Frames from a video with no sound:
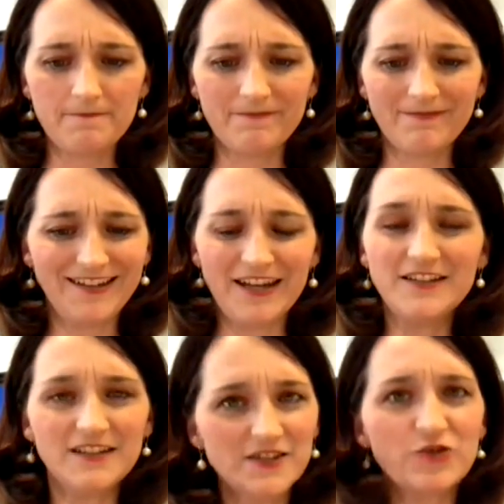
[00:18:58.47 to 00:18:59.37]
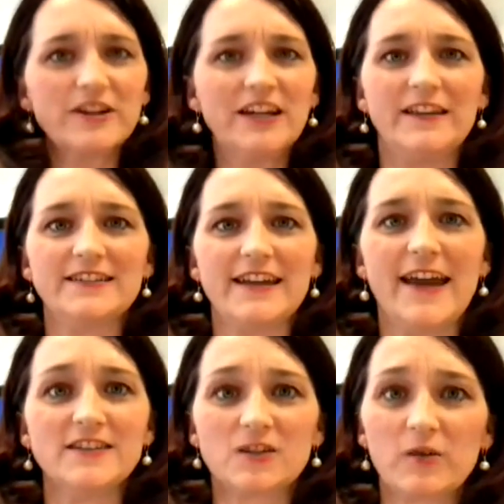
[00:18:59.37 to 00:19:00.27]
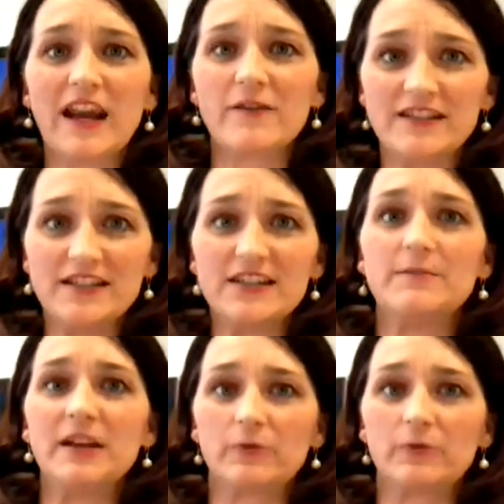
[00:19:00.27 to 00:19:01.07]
it's tricky these days, and so we kind of exist to be a